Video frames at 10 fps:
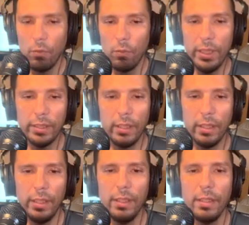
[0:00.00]

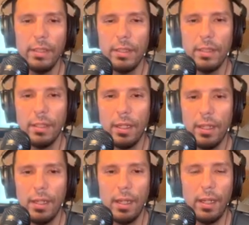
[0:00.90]
Recently,
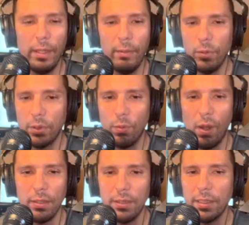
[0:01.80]
I was
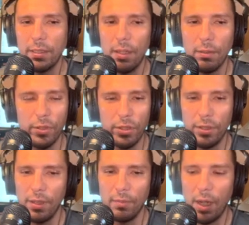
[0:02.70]
on TikTok,
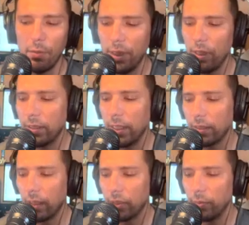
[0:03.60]
which I'm not really on
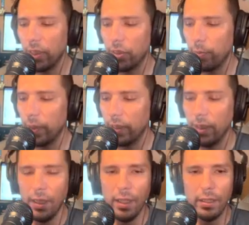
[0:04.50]
TikTok too much, but
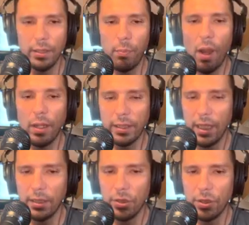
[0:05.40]
this
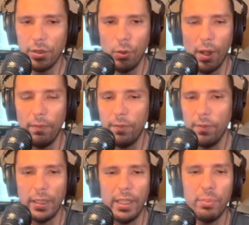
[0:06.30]
podcaster who I
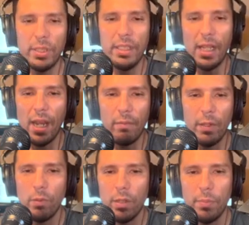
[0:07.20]
keep seeing
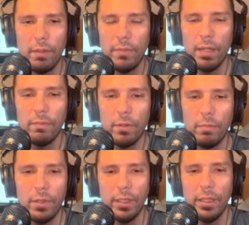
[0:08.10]
everywhere, but I've never
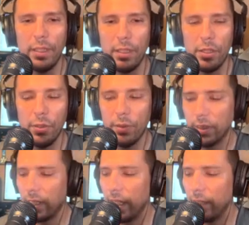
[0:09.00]
really knew
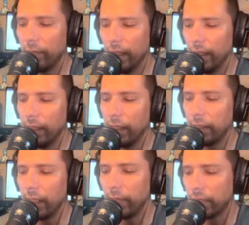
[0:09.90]
his name.
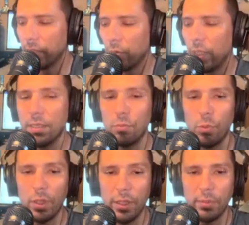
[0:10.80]
His name is Chris
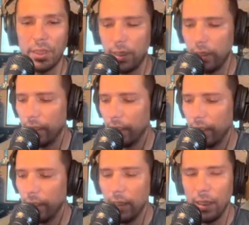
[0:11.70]
Williamson,
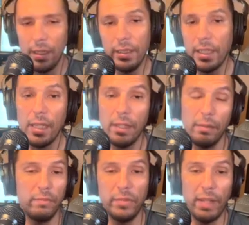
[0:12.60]
and he's had
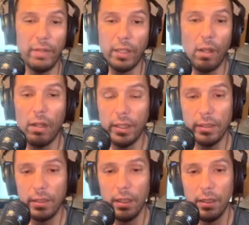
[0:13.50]
David
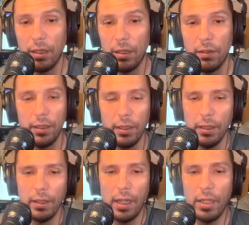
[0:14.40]
Goggins on there and
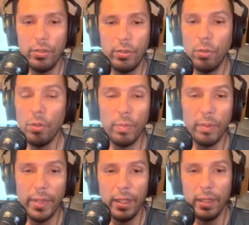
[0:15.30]
Andrew
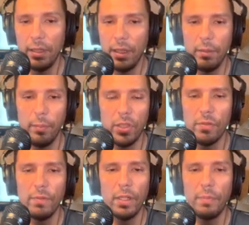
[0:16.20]
Huberman and a bunch
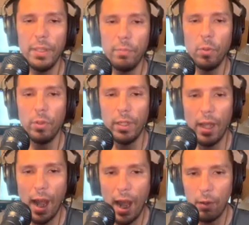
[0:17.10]
of other people that
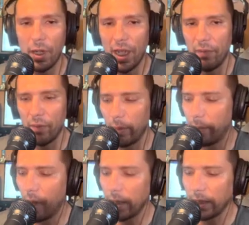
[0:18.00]
I want to have on my
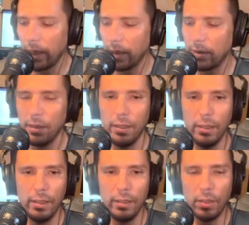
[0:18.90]
podcast.
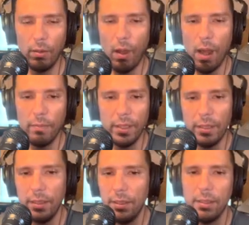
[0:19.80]
So
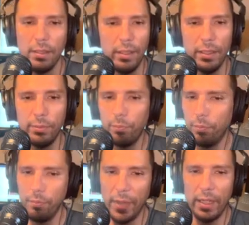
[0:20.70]
obviously he's
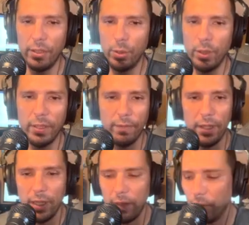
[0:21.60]
made it to a
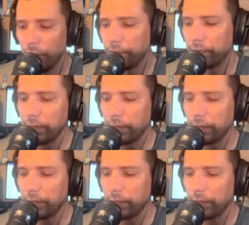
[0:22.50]
different level.